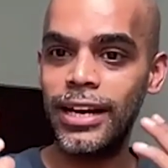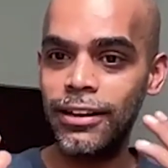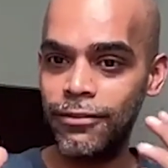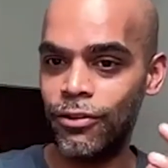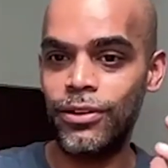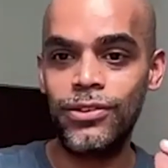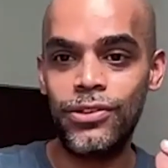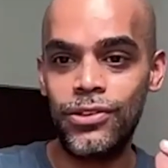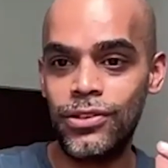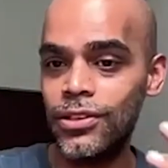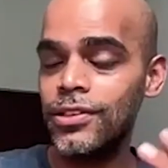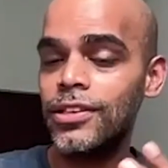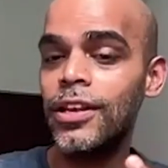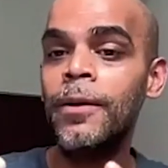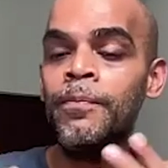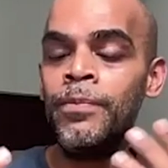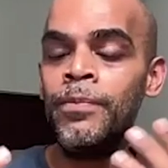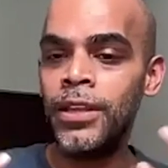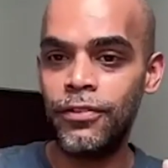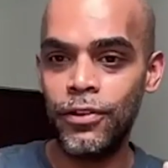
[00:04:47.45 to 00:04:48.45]
For instance,
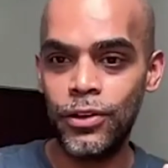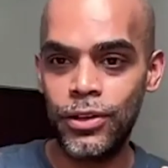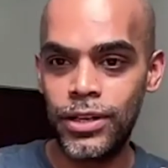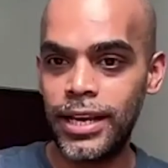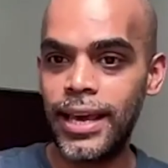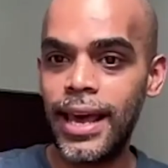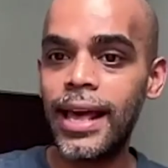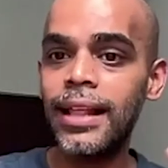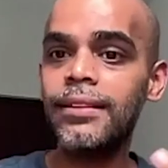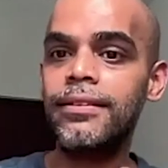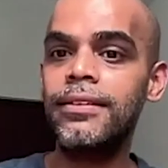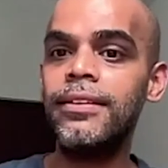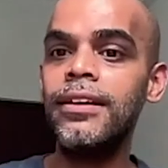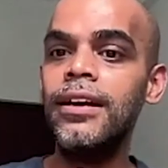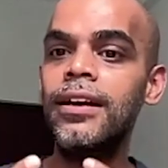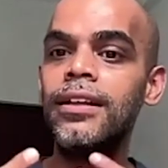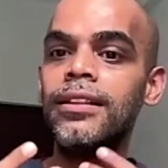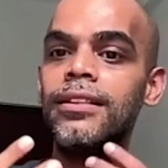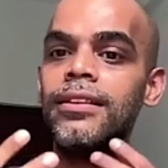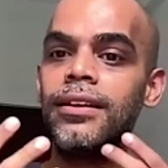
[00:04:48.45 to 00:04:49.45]
if you take health,
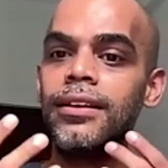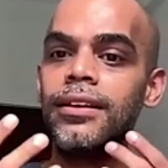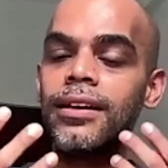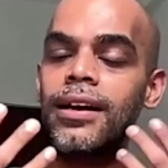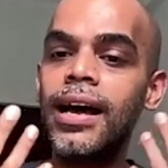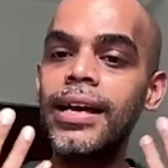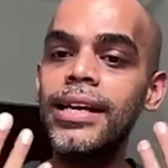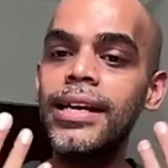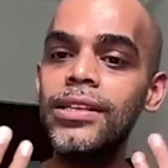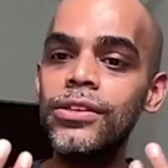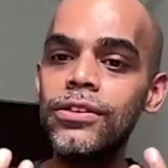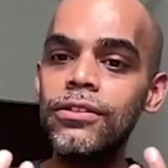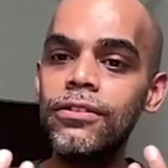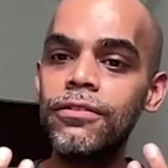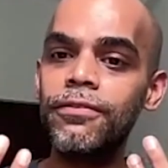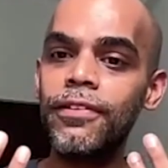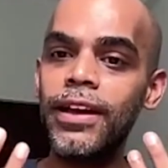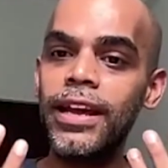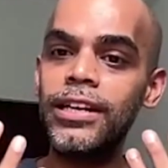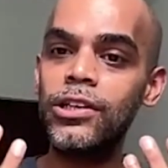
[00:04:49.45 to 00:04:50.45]
the kinds of
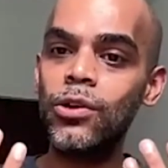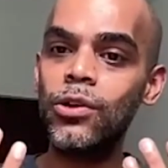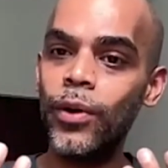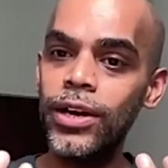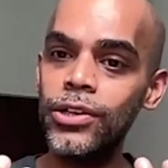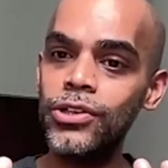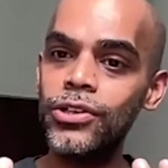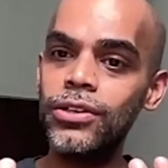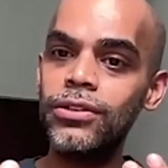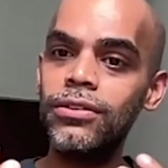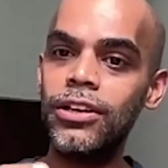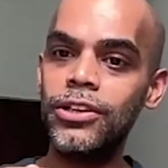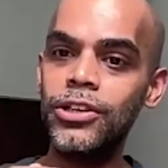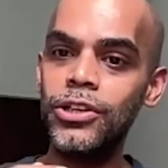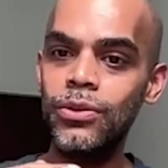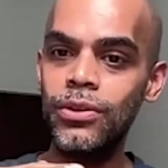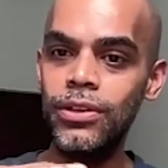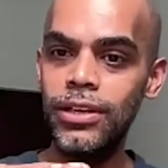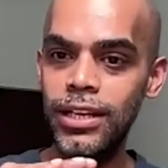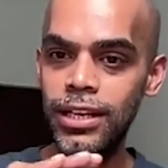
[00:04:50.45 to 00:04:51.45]
intervention that
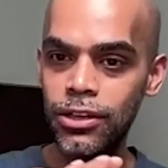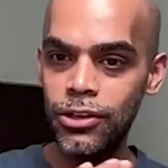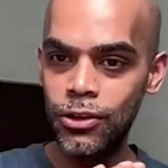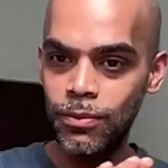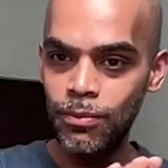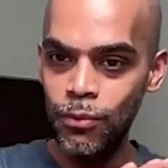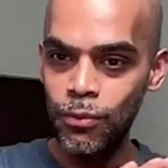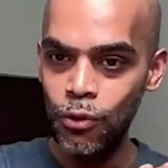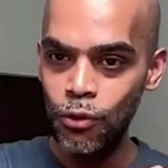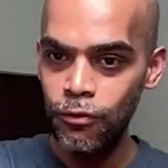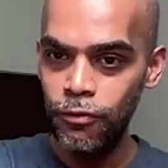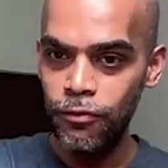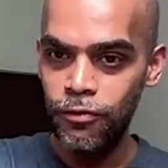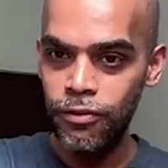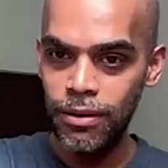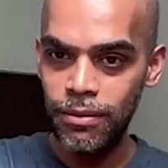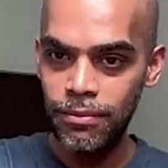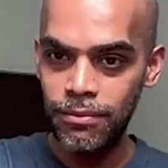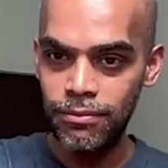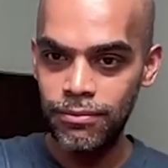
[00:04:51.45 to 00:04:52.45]
you need to move
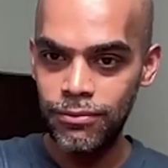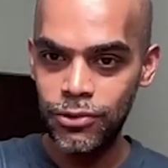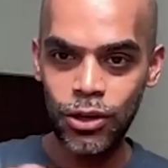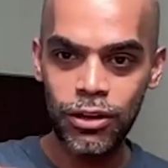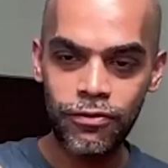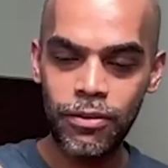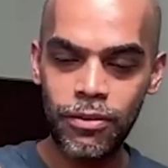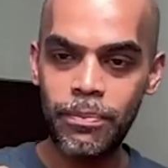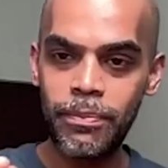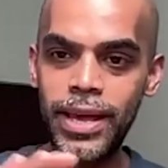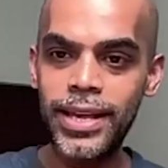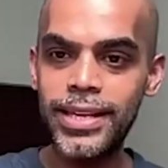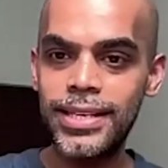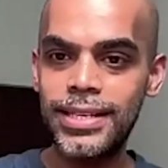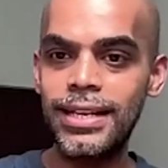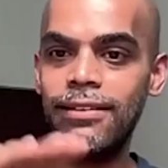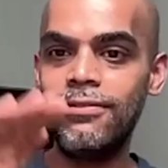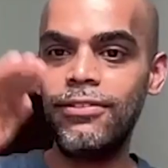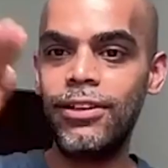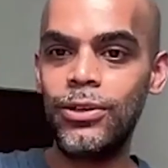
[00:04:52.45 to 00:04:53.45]
from sort of a base
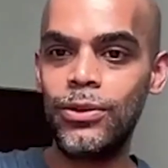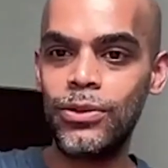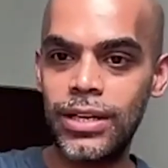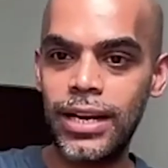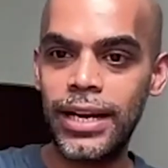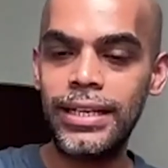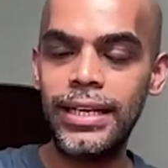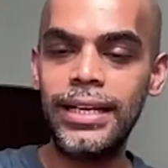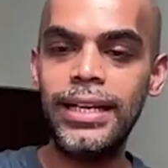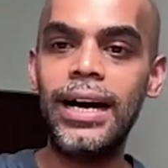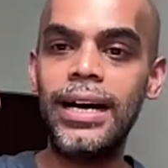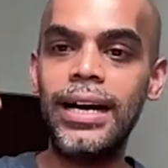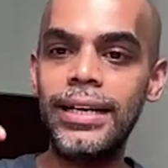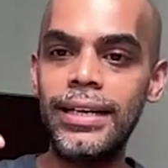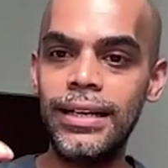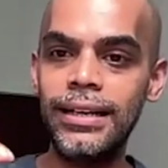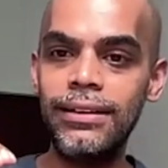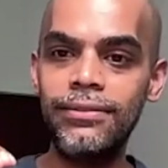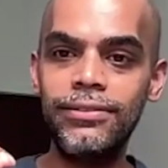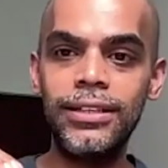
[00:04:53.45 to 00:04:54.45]
level to slightly higher
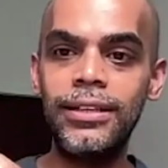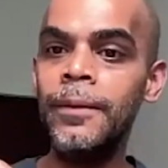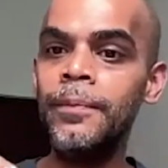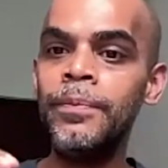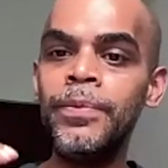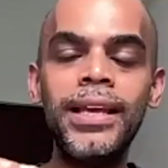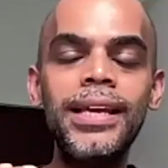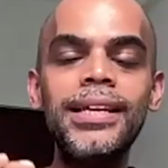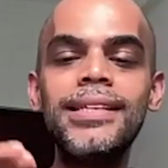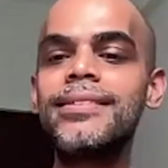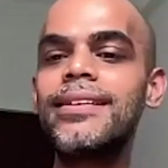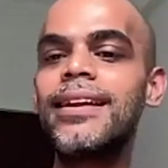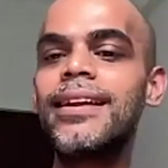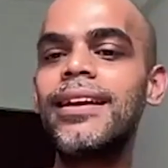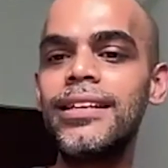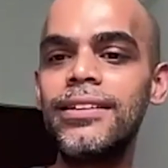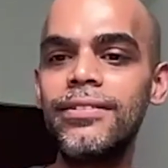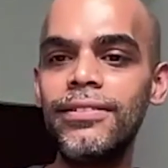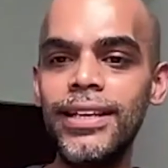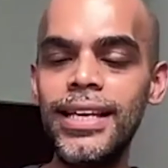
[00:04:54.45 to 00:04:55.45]
level is
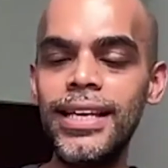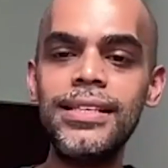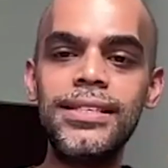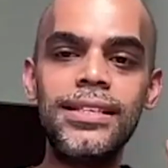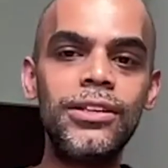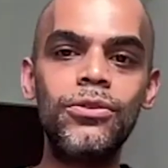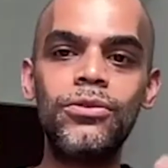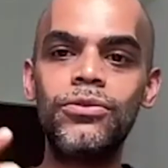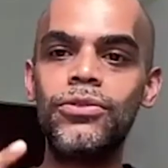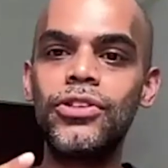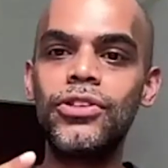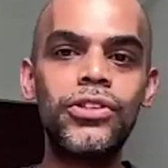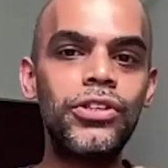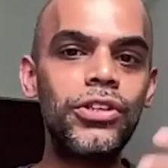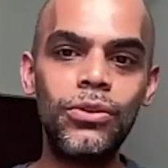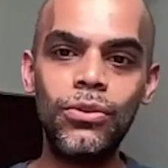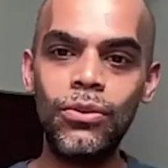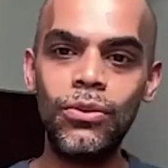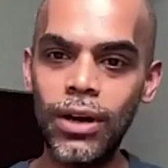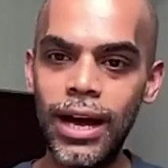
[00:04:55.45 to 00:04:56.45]
relatively easy. You just,
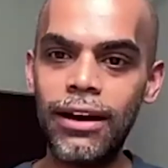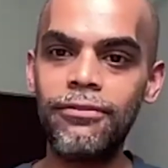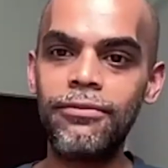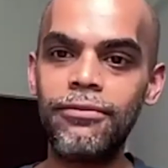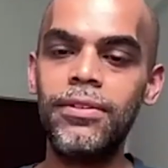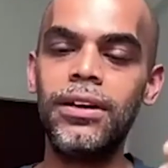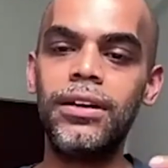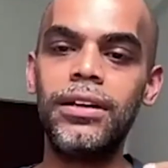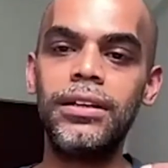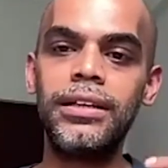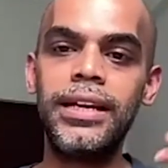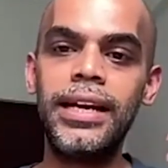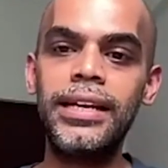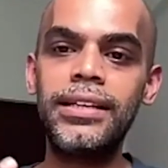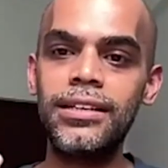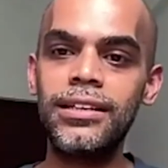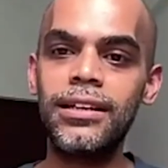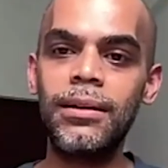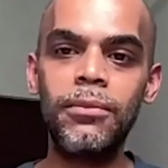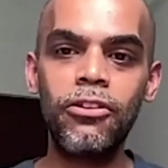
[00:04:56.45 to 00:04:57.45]
have a
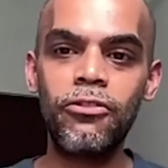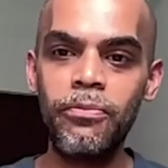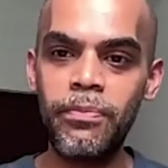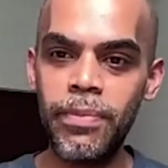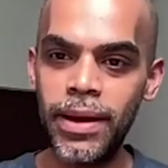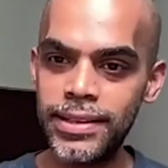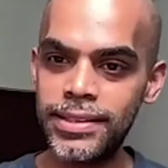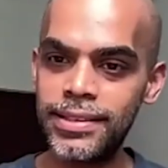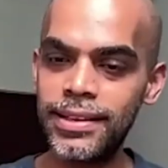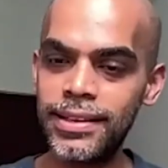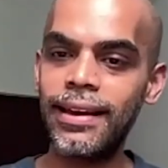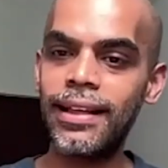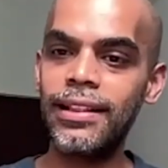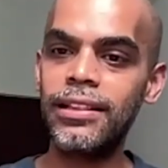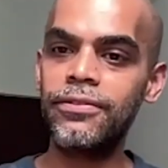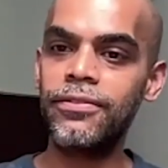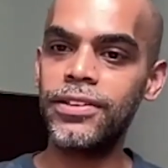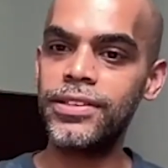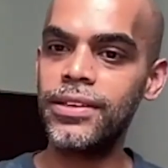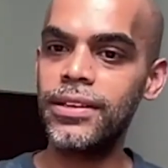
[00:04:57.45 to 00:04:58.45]
greater number of basic health
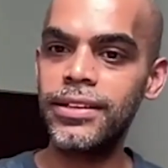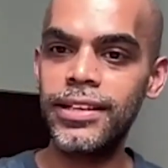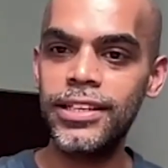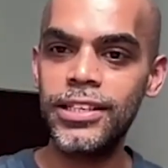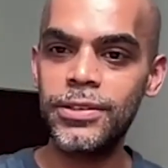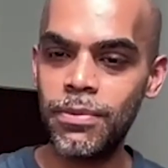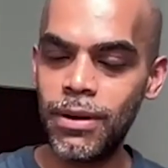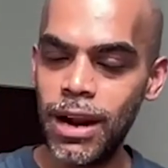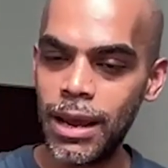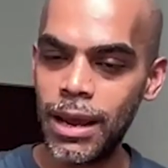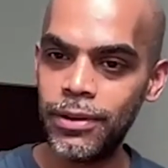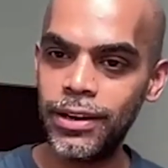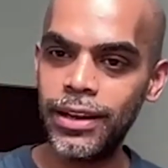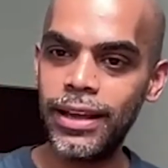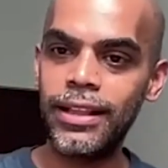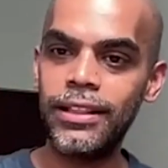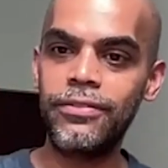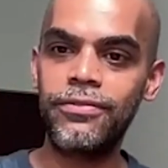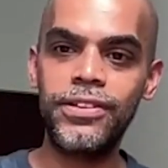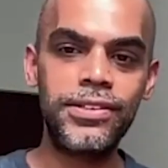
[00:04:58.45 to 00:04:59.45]
facilities, primary
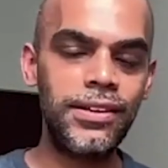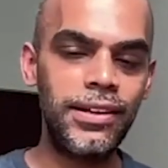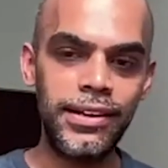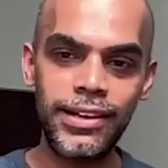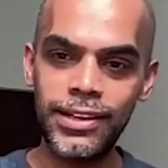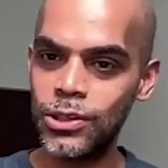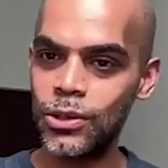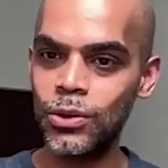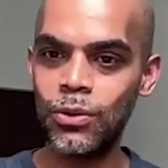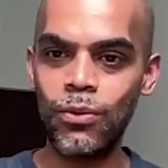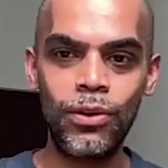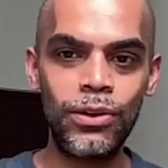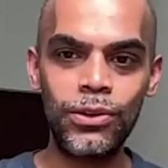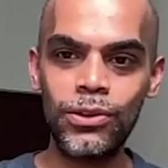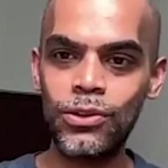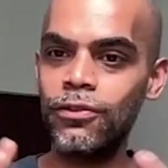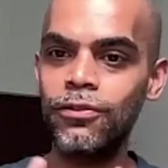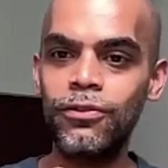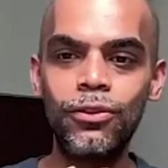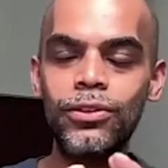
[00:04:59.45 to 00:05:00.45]
health facilities, so on and
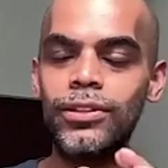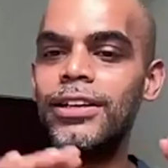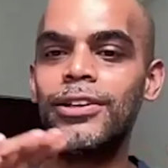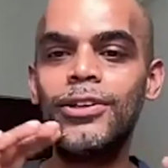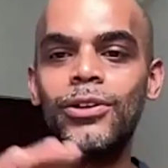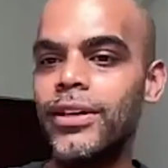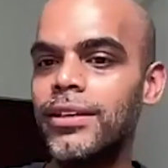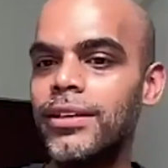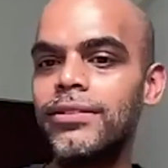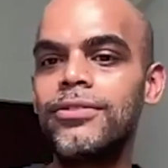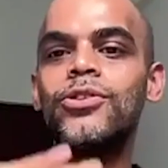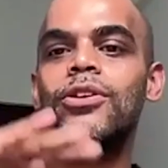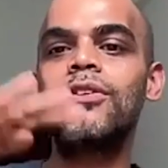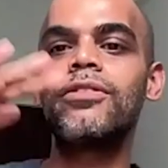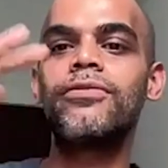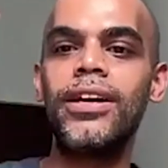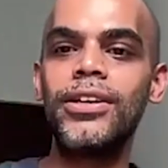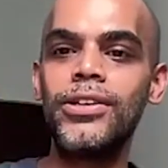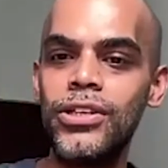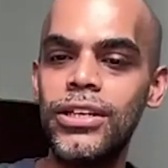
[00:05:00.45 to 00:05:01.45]
so forth, and you can sort of
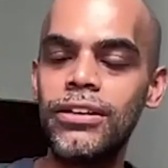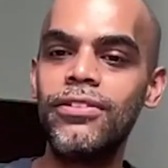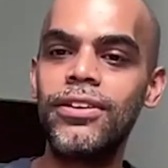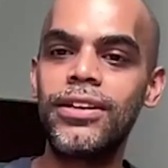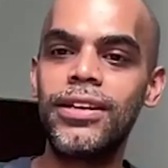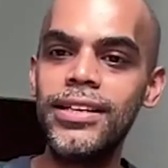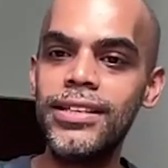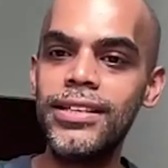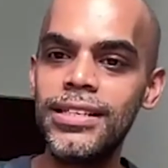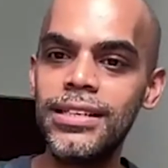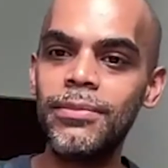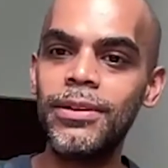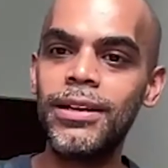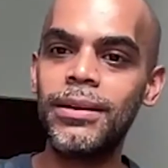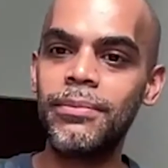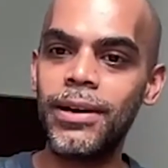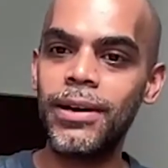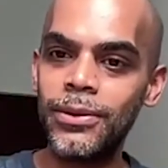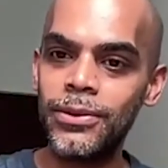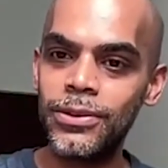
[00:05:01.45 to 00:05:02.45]
achieve a reasonable
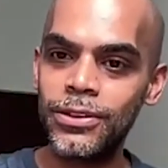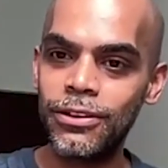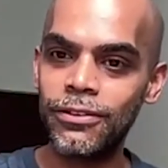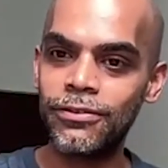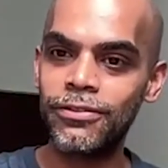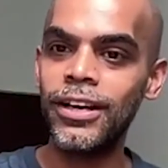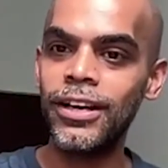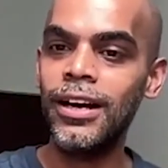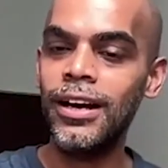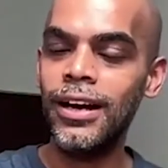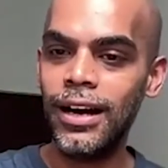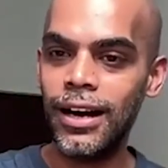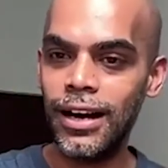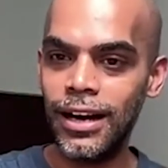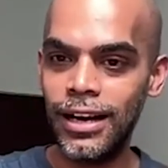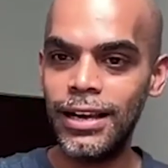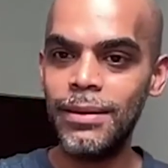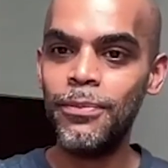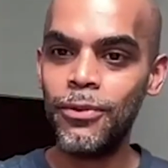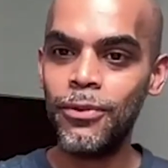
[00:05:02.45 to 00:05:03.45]
amount of
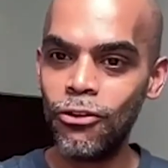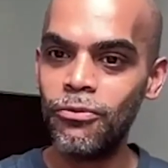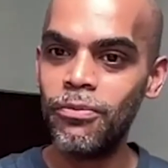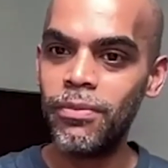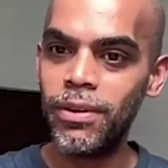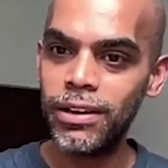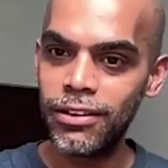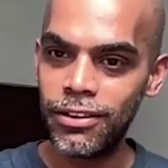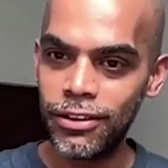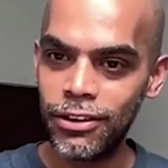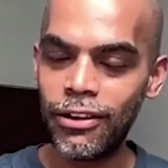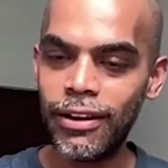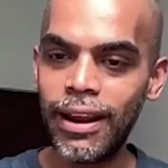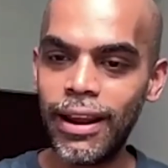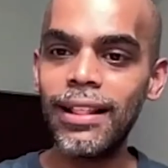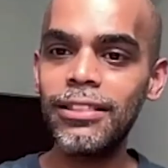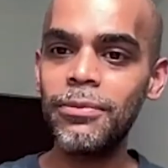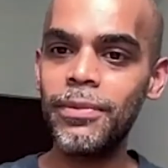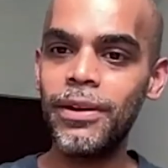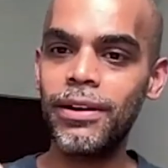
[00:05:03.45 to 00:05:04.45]
improvement in your
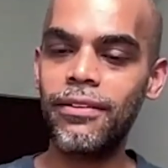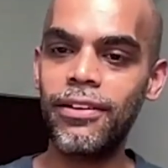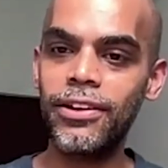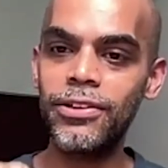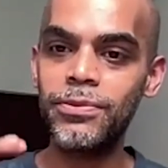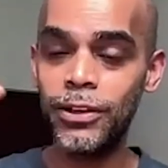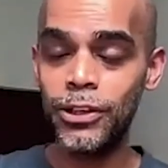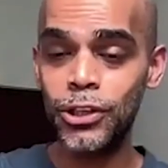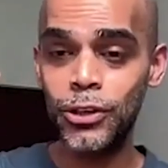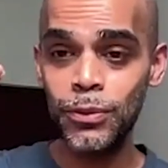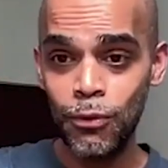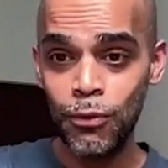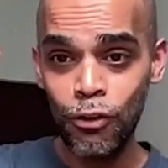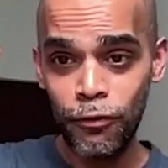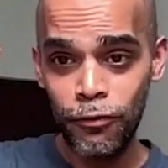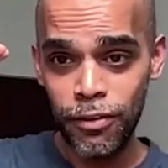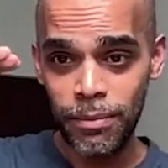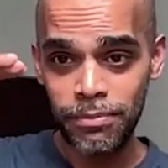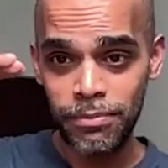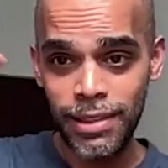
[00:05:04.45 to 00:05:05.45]
health metrics. But to move
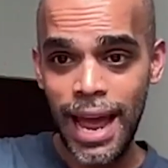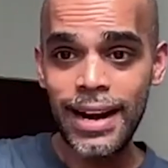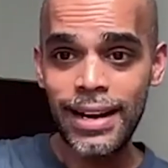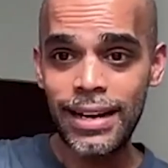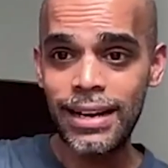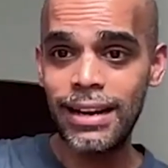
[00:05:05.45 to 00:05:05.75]
from that